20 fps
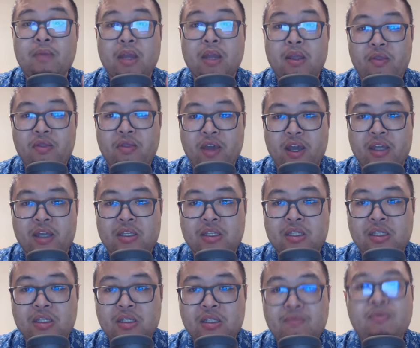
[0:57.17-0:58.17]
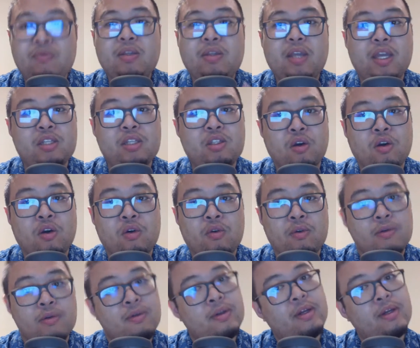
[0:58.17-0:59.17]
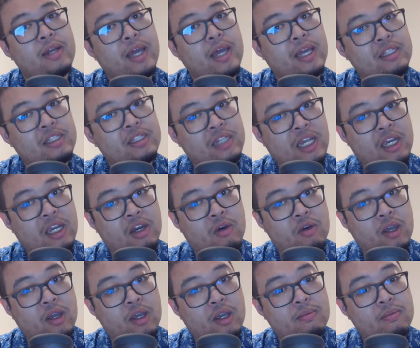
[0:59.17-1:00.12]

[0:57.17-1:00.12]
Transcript: This is known as decoding.